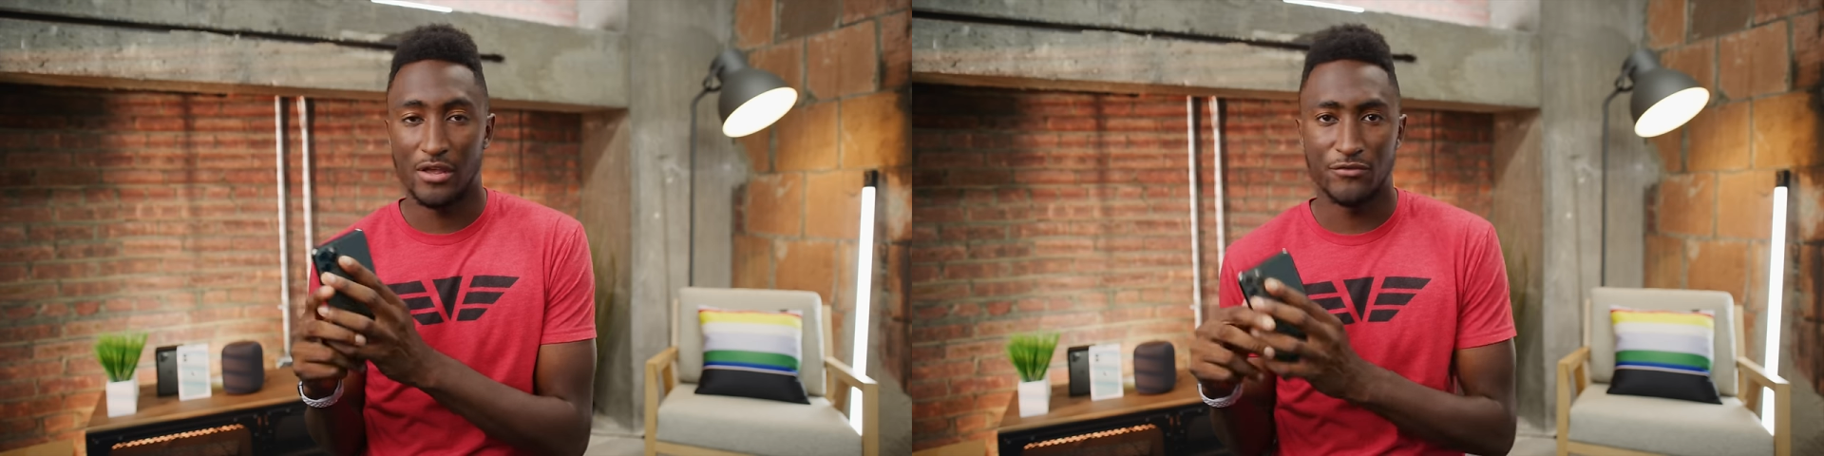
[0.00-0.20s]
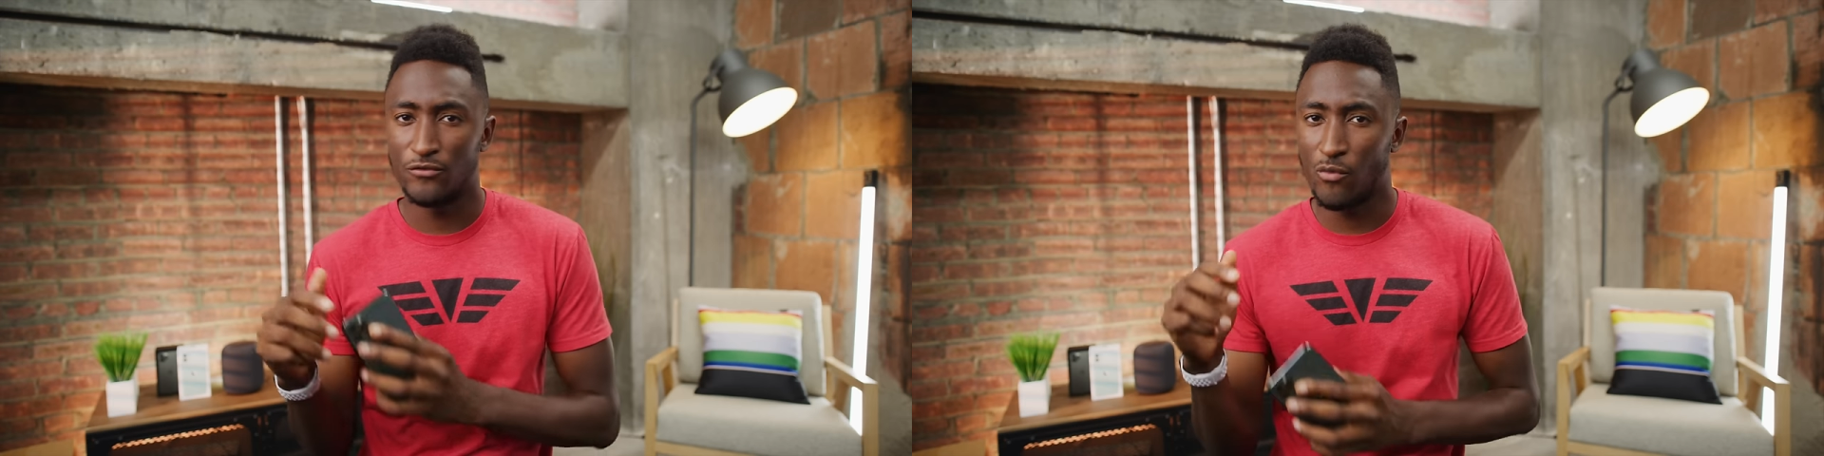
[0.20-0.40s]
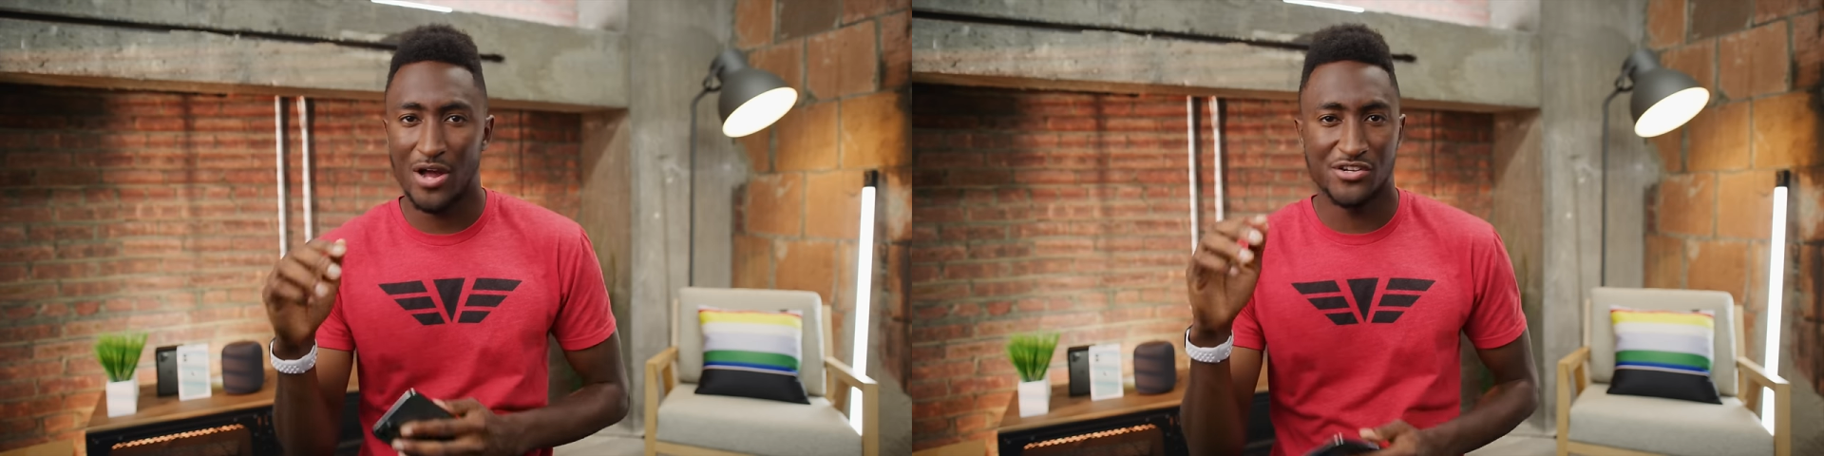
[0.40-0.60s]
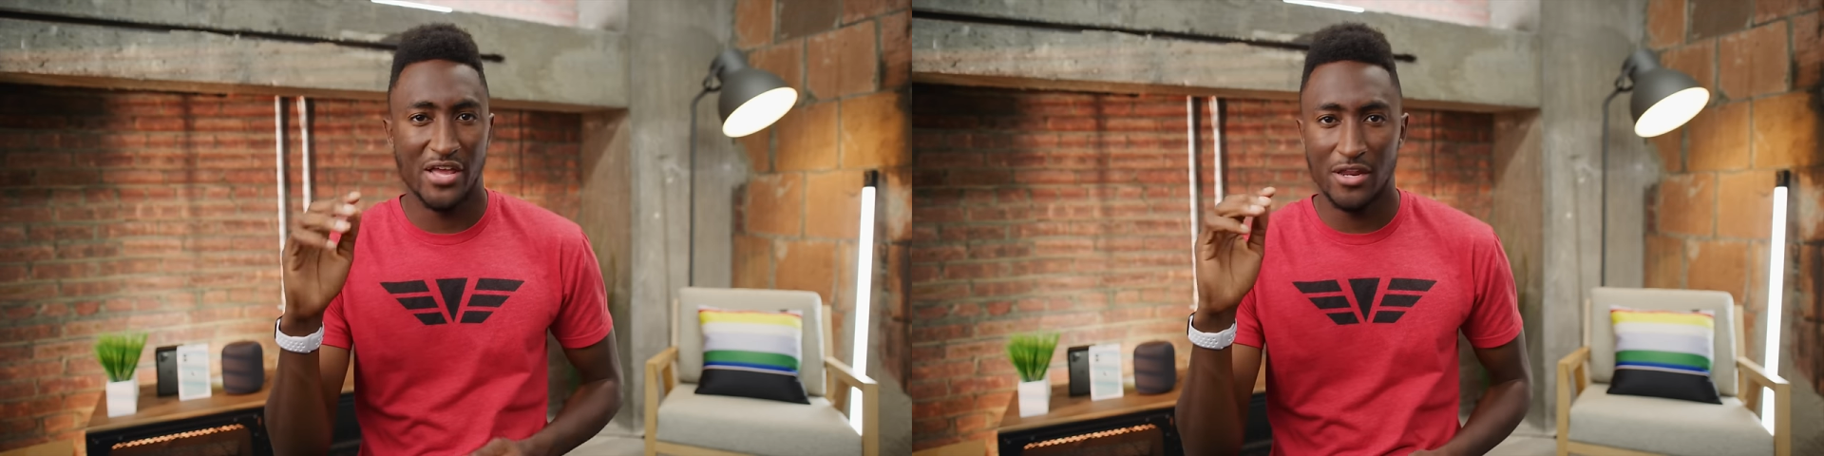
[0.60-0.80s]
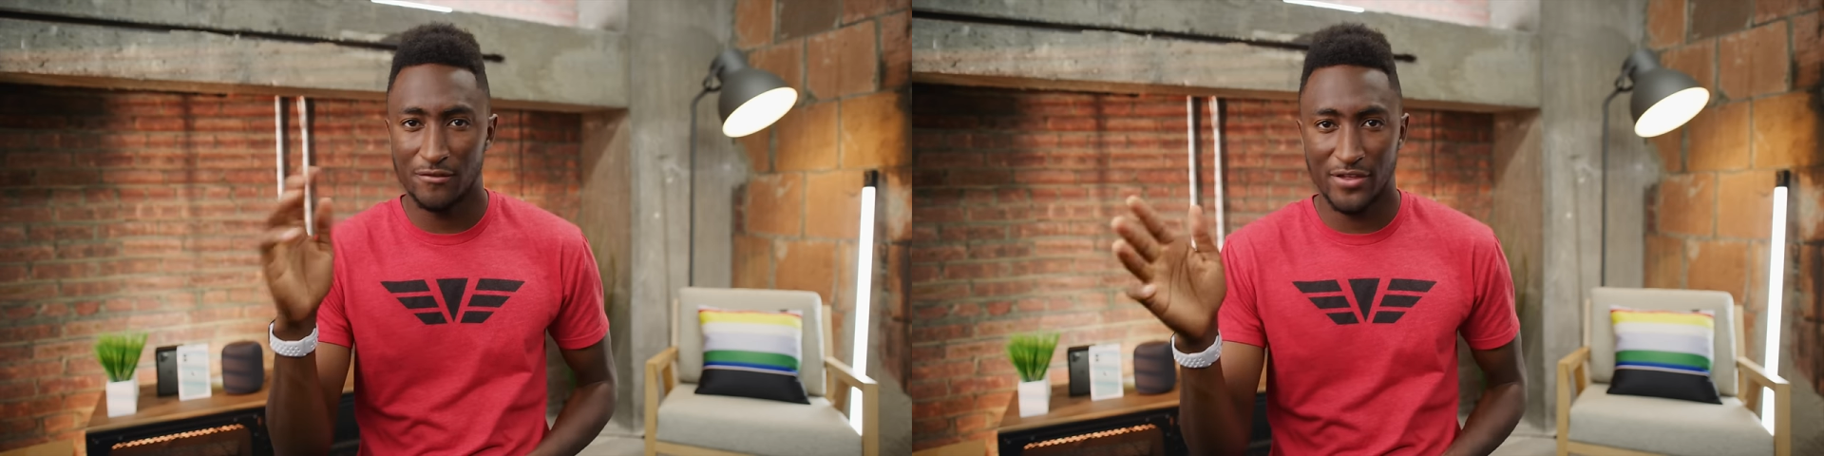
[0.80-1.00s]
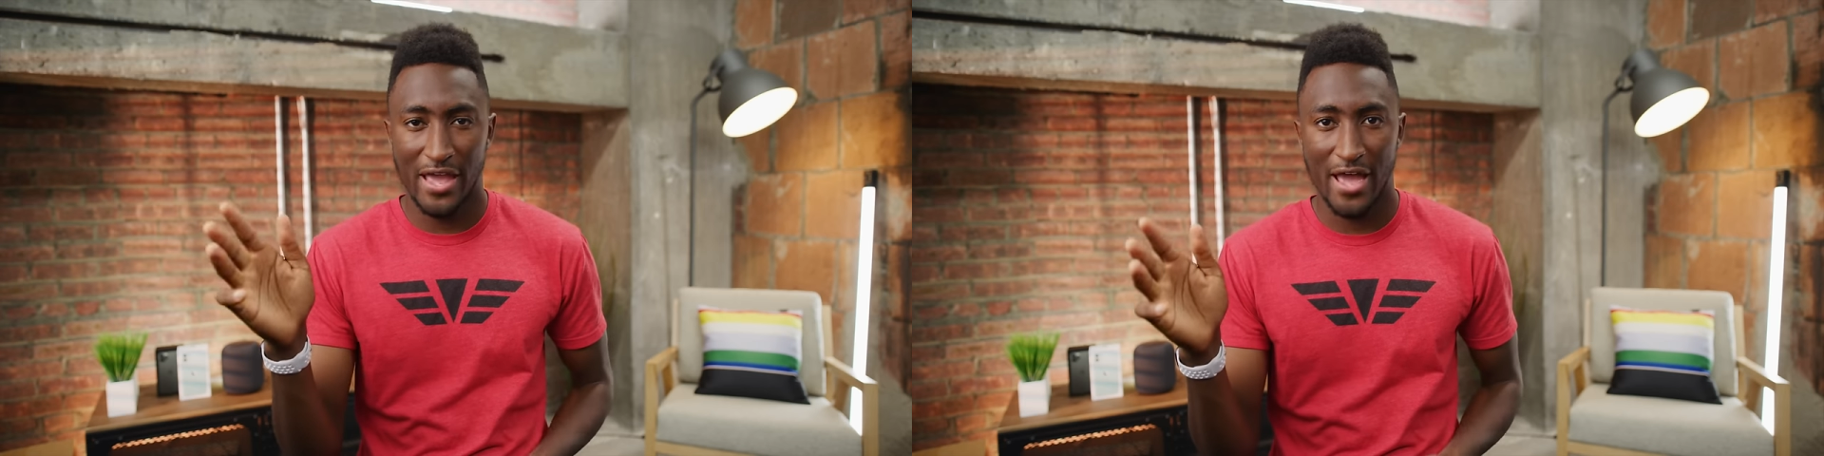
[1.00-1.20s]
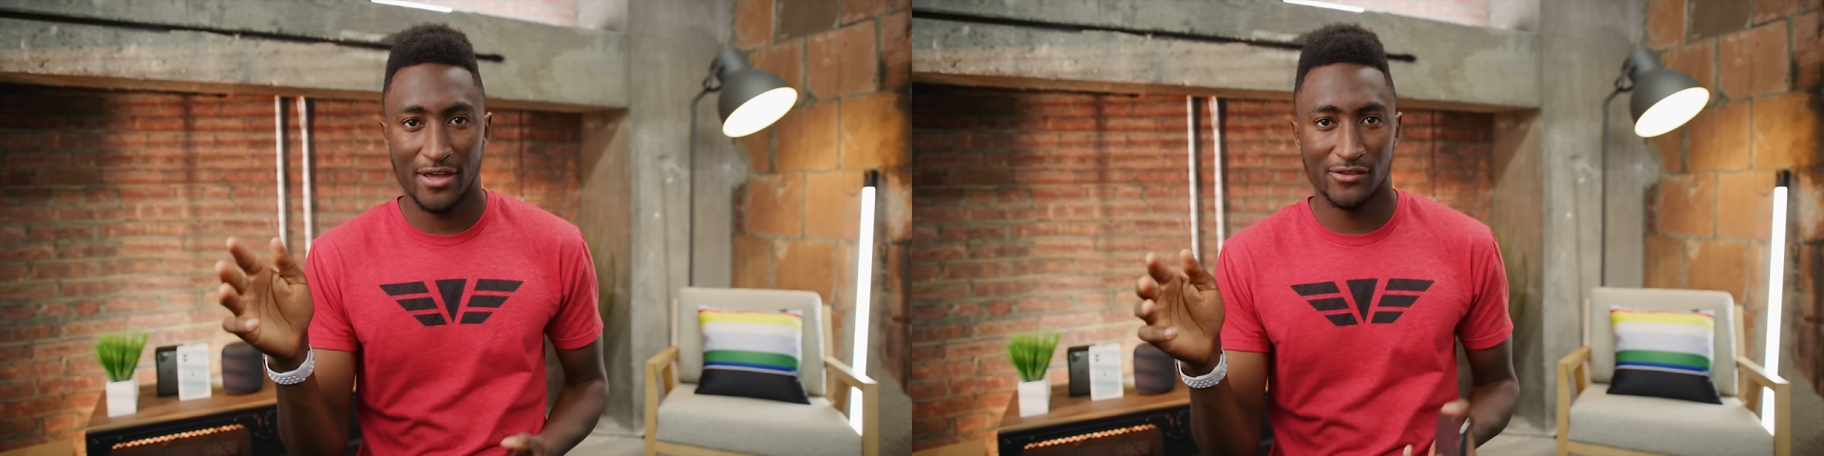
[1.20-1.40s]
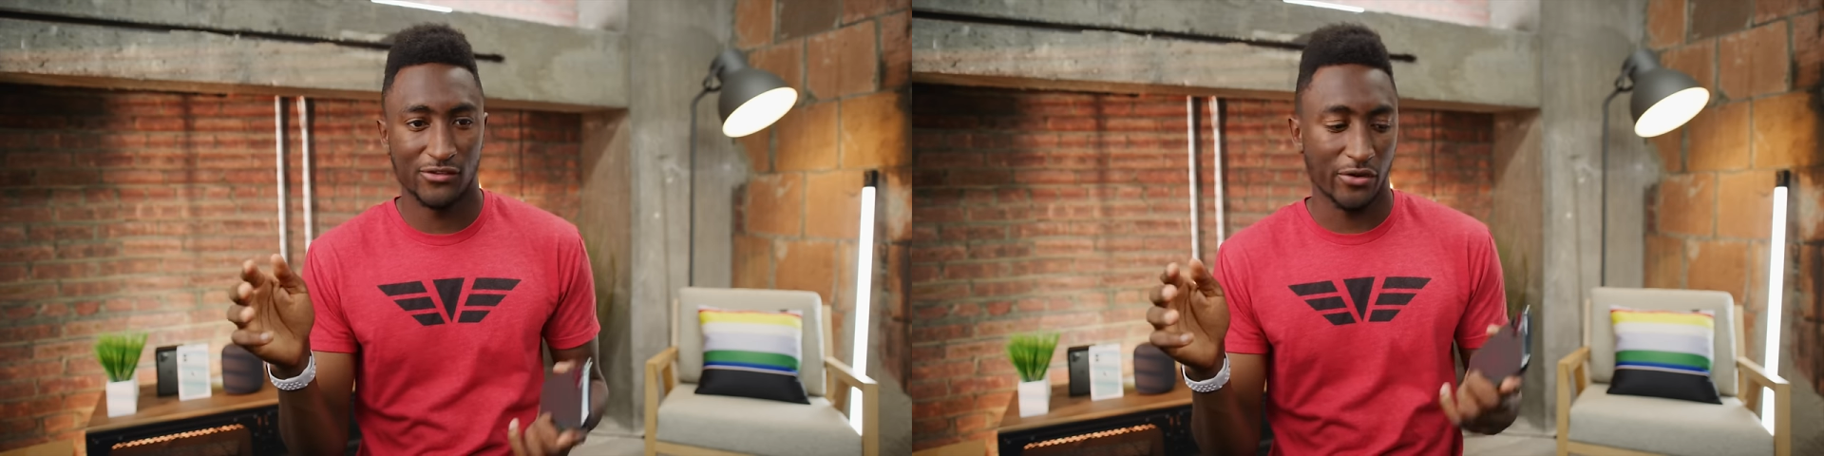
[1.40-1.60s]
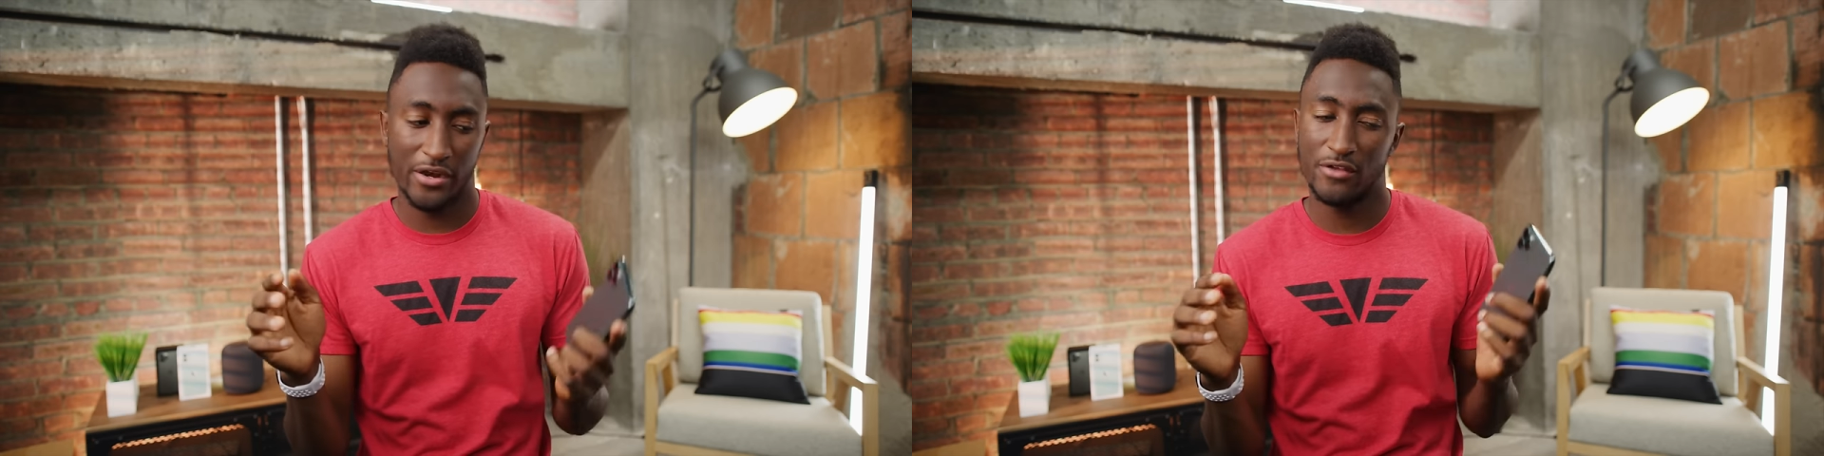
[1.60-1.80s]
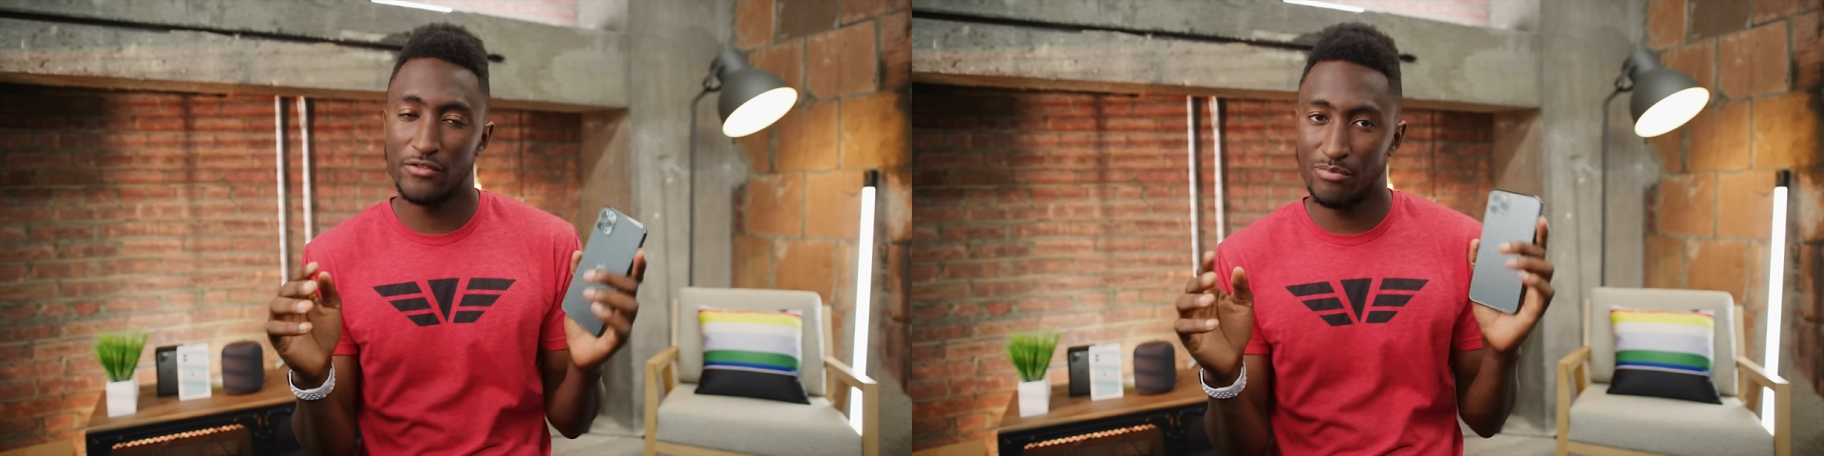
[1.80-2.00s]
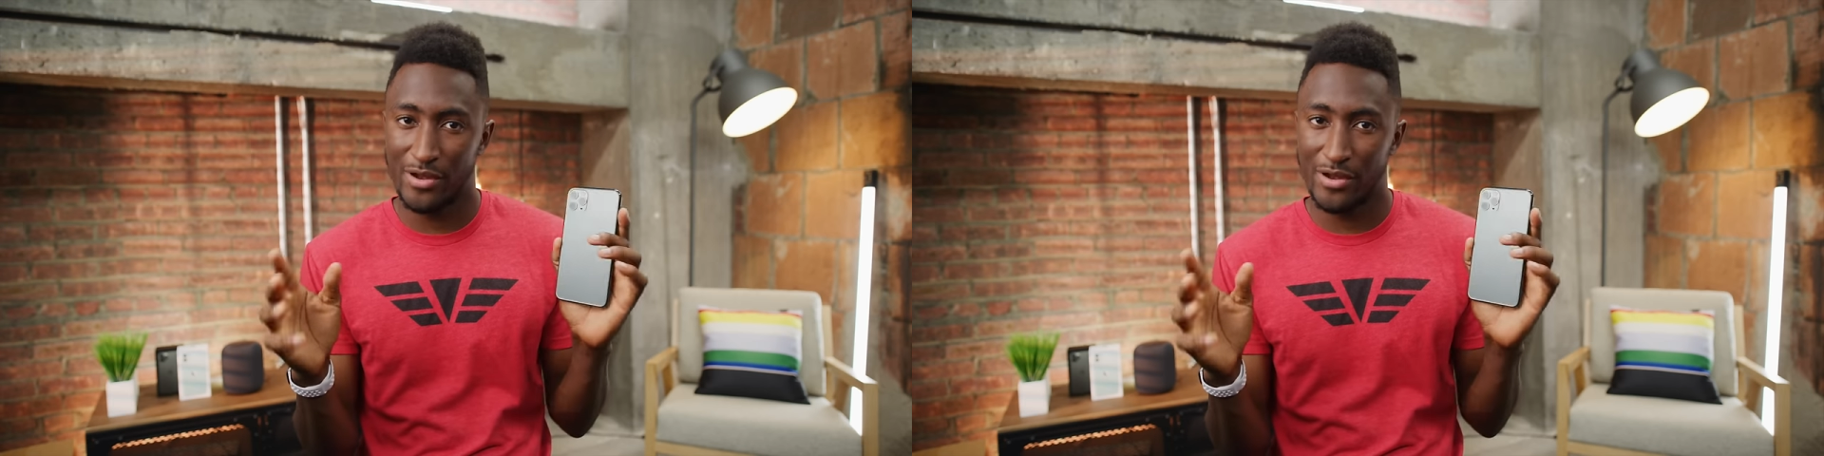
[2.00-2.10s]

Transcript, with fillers: if you've watched any of the ads or any of the